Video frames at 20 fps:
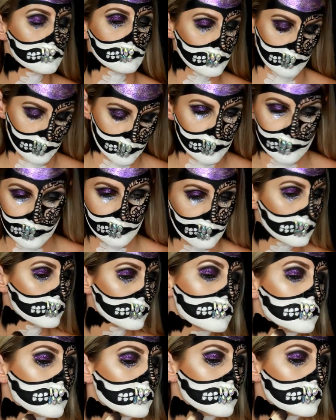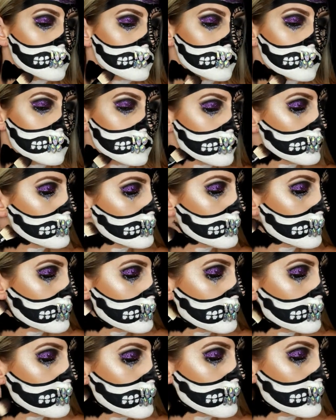And this is my favourite
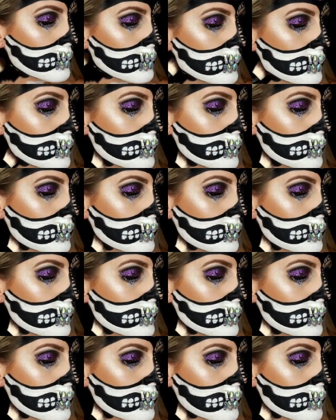part of